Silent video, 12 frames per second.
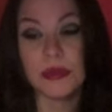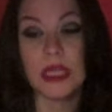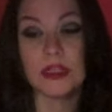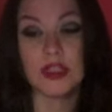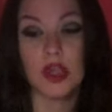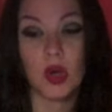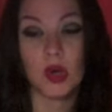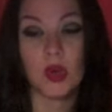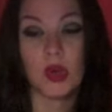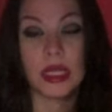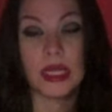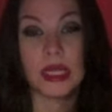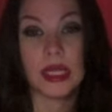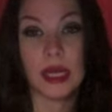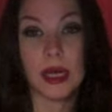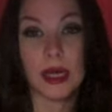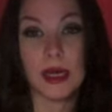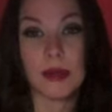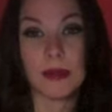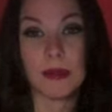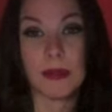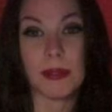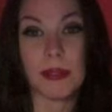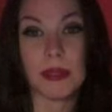So, you
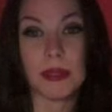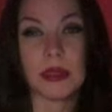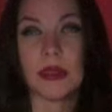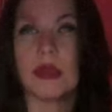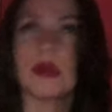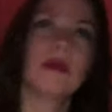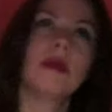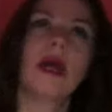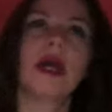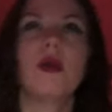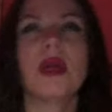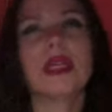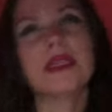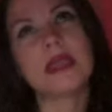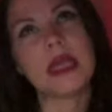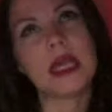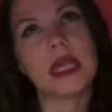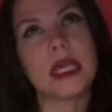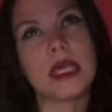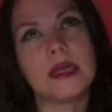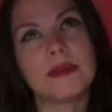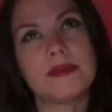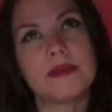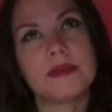know, I want to say,
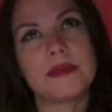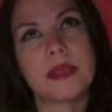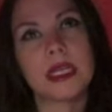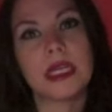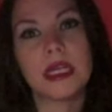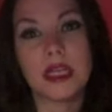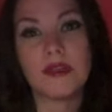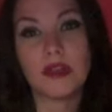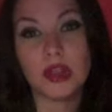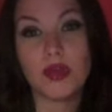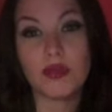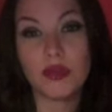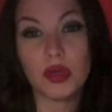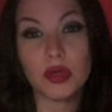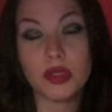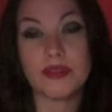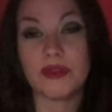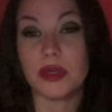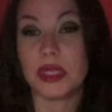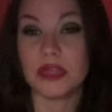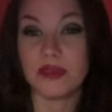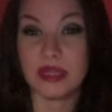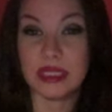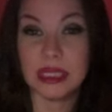even though Virgo is a very
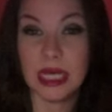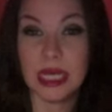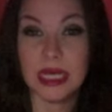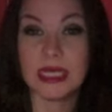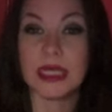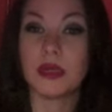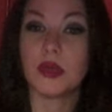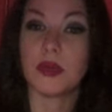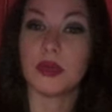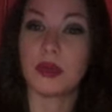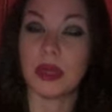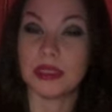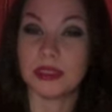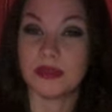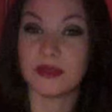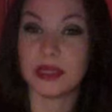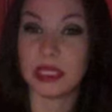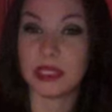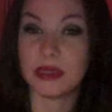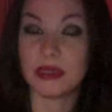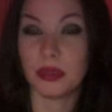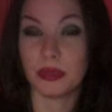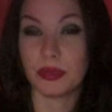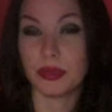giving sign, they could be relatively, you
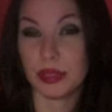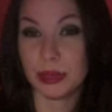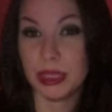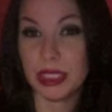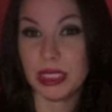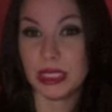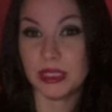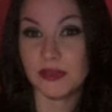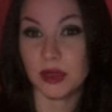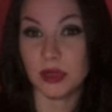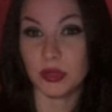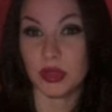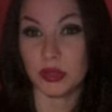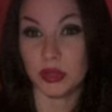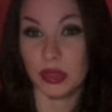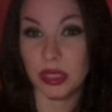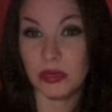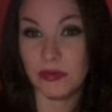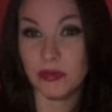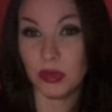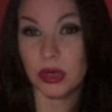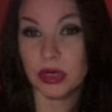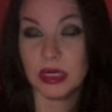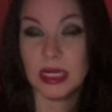know, pretty picky as far as what they're looking
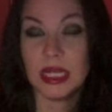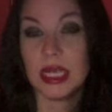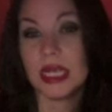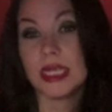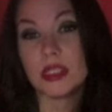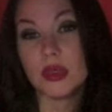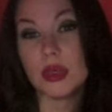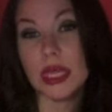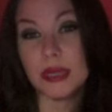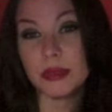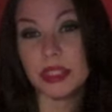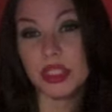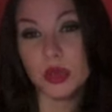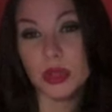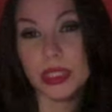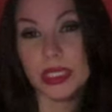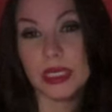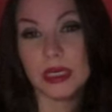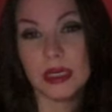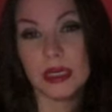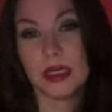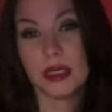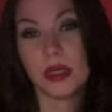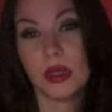for. And it's okay to be choosy,
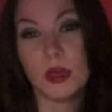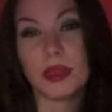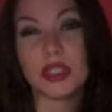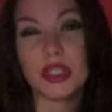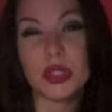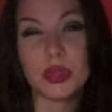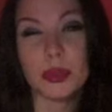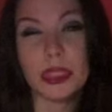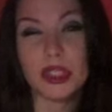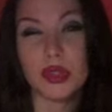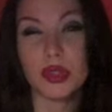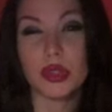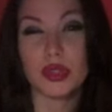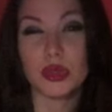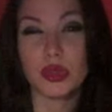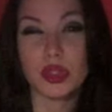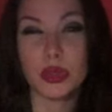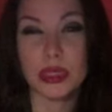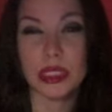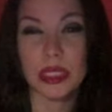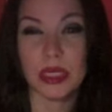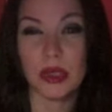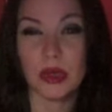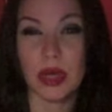you know, but just don't make sure you're so choosy
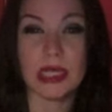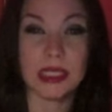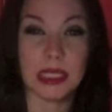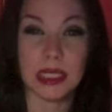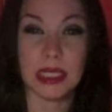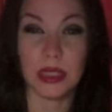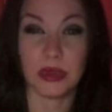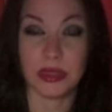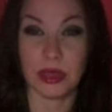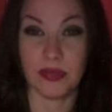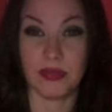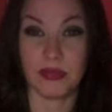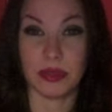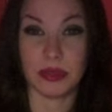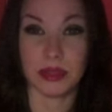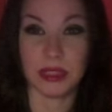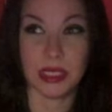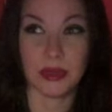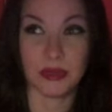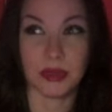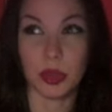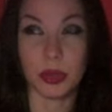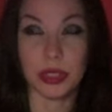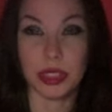that you're isolating yourself where it's like there's
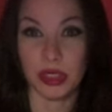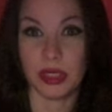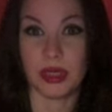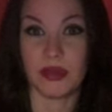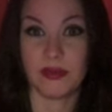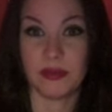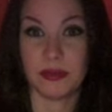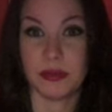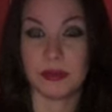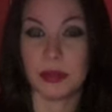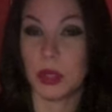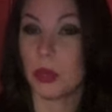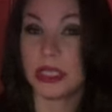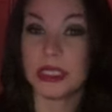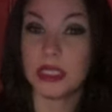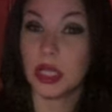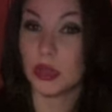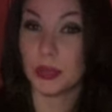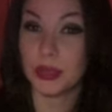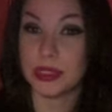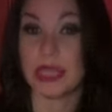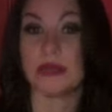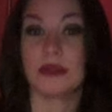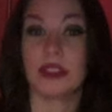nobody good enough. Nobody's
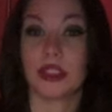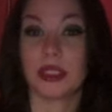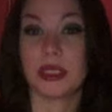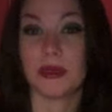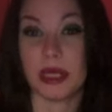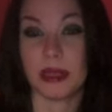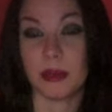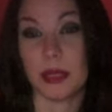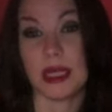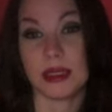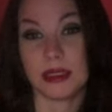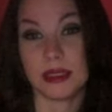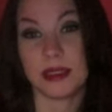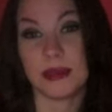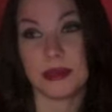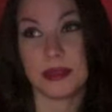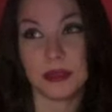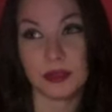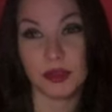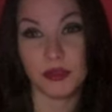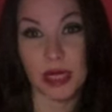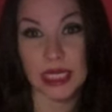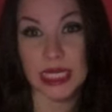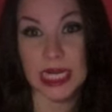100%. Just keep that in mind. You
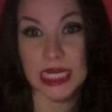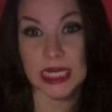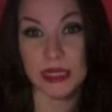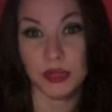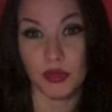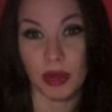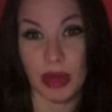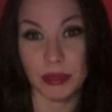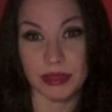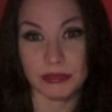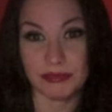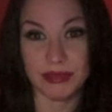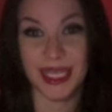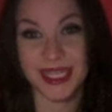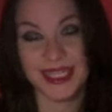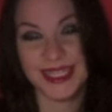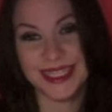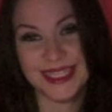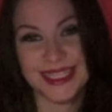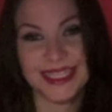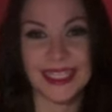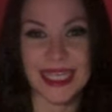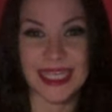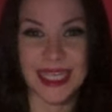find 80, you grab it.
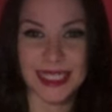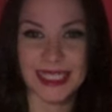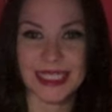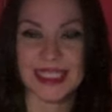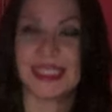Like, yes.